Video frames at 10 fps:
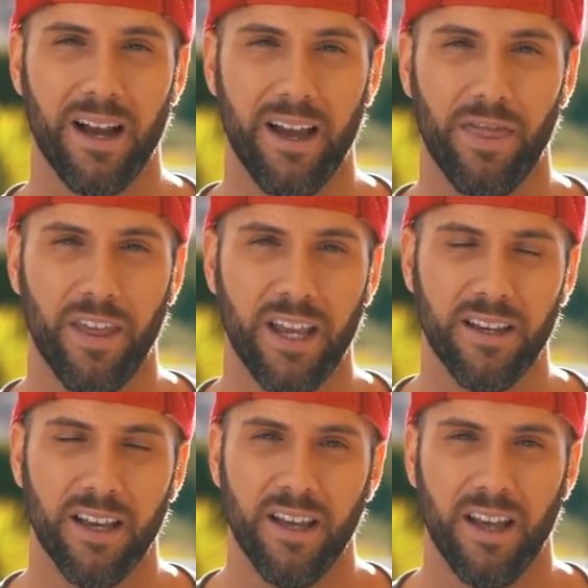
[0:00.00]
I
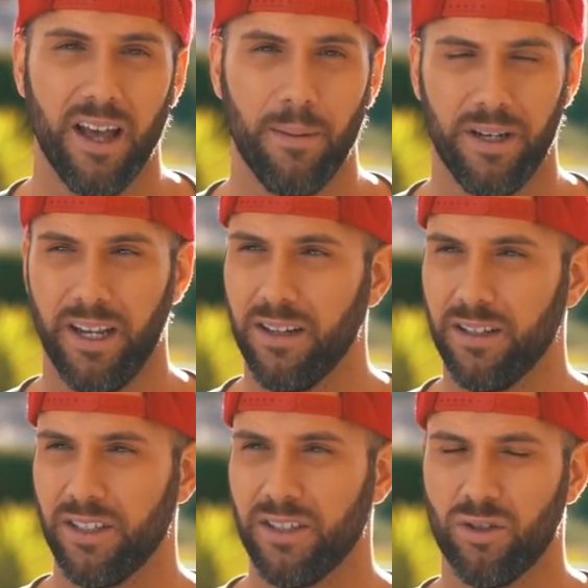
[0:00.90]
think. In
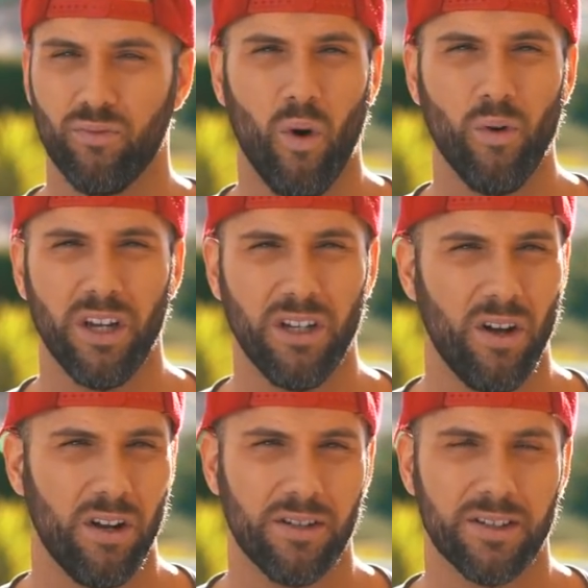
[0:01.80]
English it's
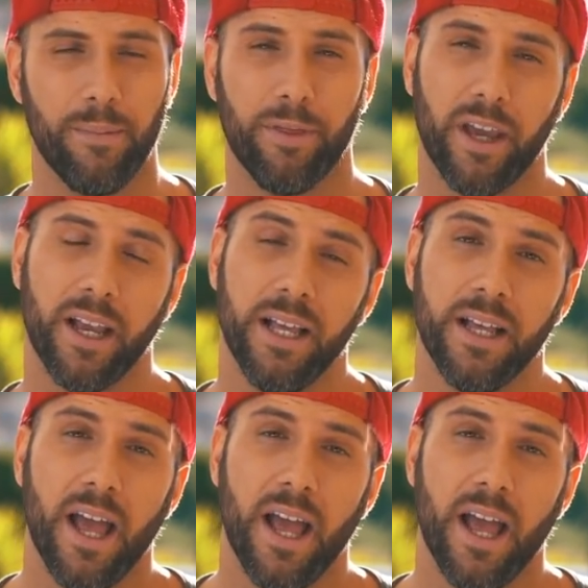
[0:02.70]
Rokinon or something.